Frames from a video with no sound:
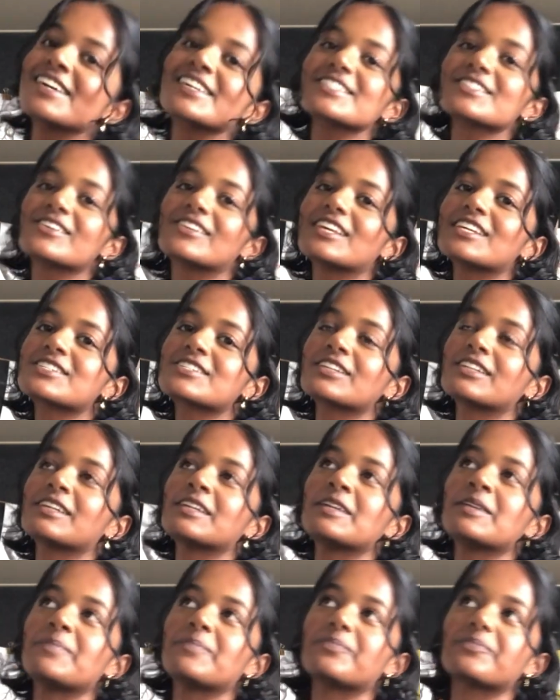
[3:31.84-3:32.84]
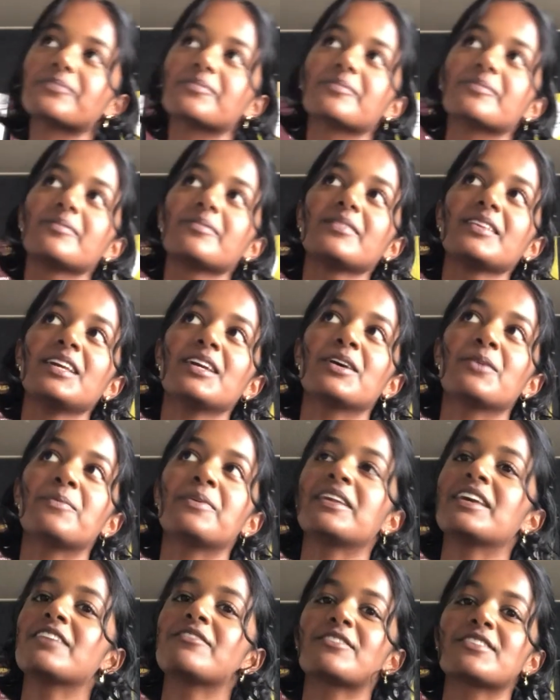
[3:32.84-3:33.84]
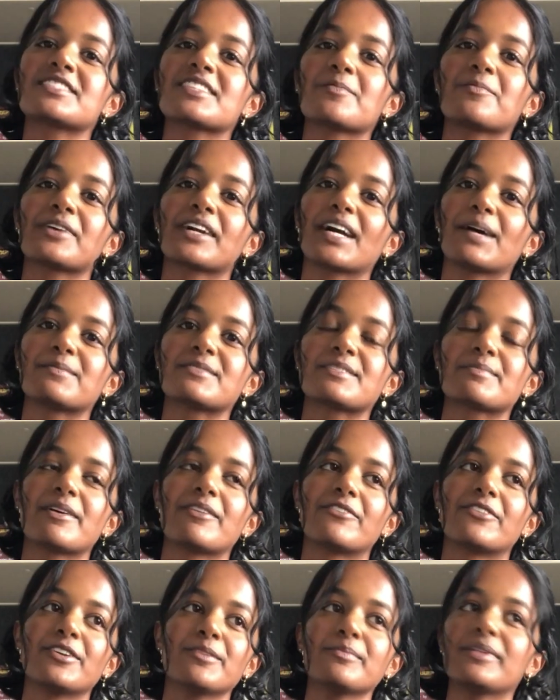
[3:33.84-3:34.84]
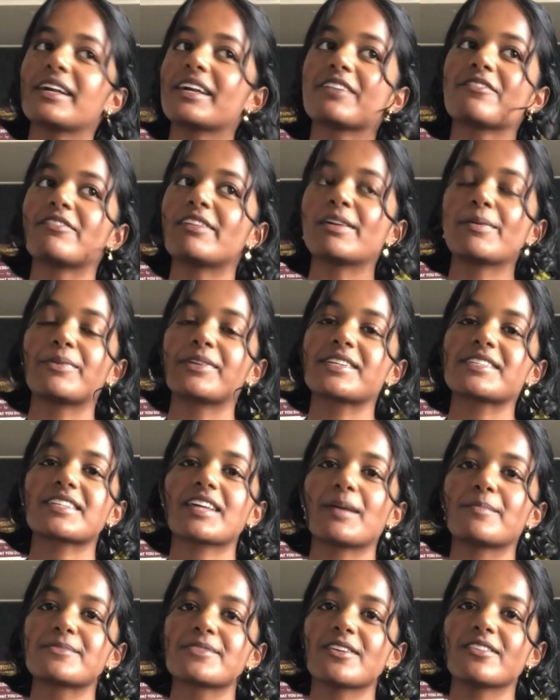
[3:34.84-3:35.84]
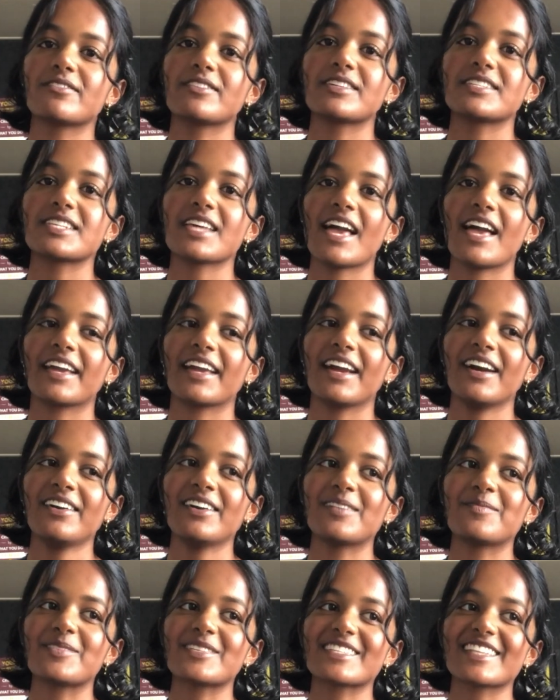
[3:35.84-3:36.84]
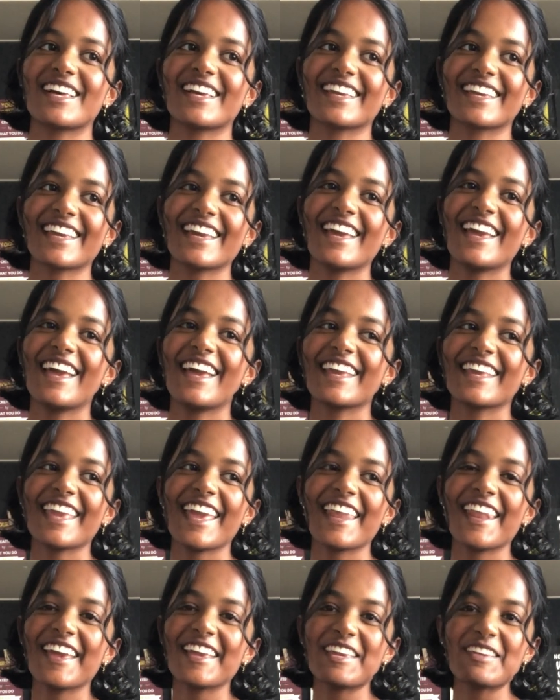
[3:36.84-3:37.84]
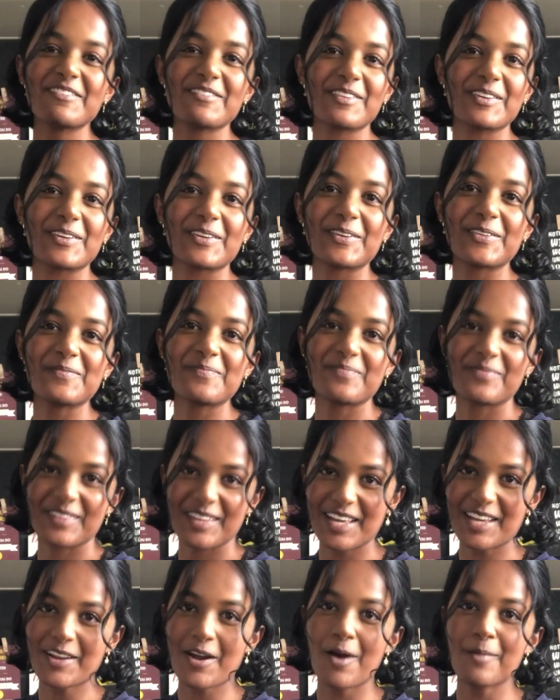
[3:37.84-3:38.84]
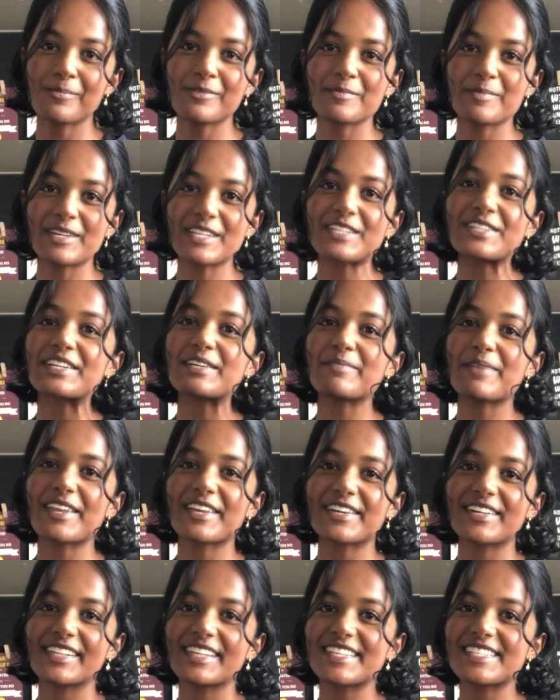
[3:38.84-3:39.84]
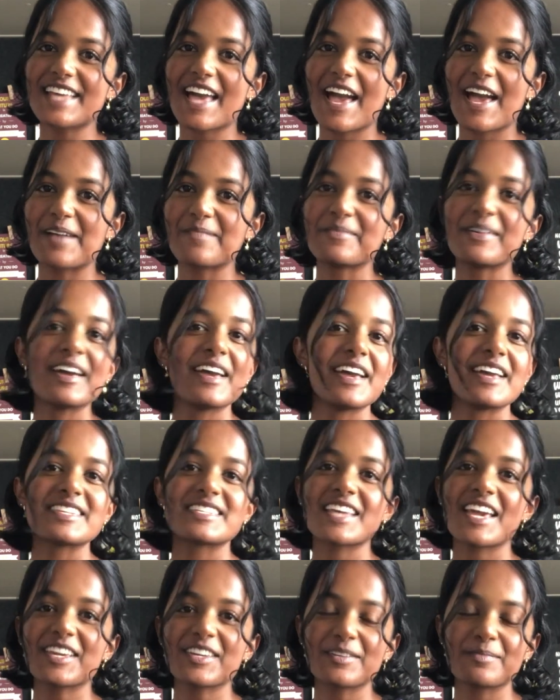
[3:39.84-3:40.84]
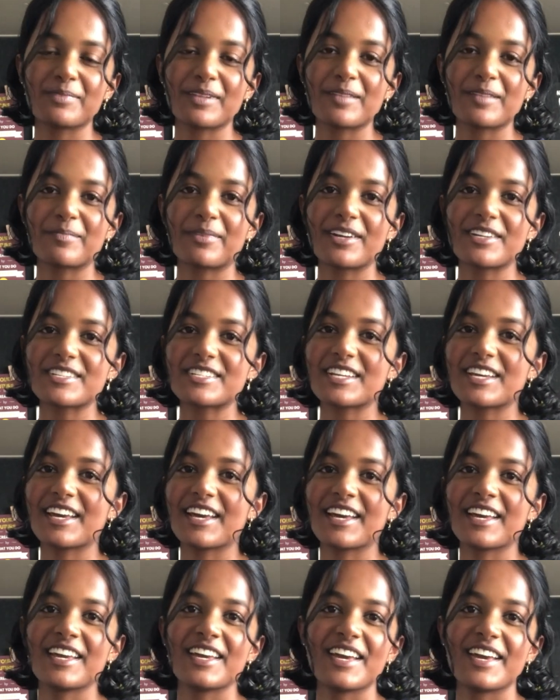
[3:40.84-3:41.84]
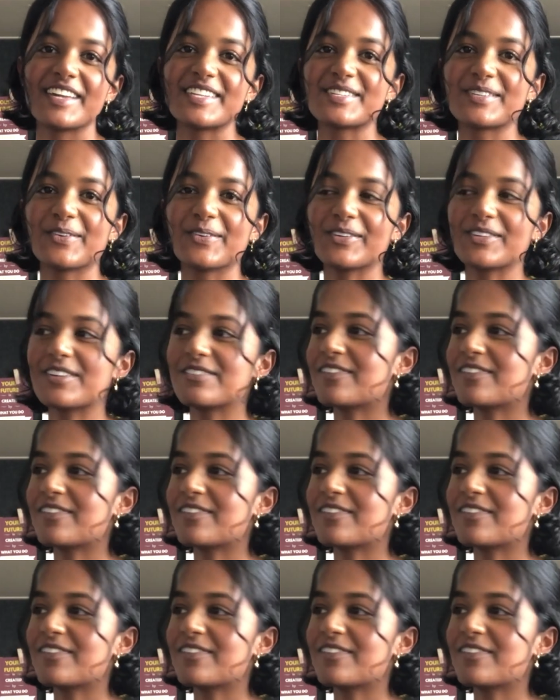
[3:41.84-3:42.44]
So literally, whenever someone comes to my room, like if anyone just comes over to hang out, I'm just like, can I give you a complimentary medical exam, take your blood pressure, do all your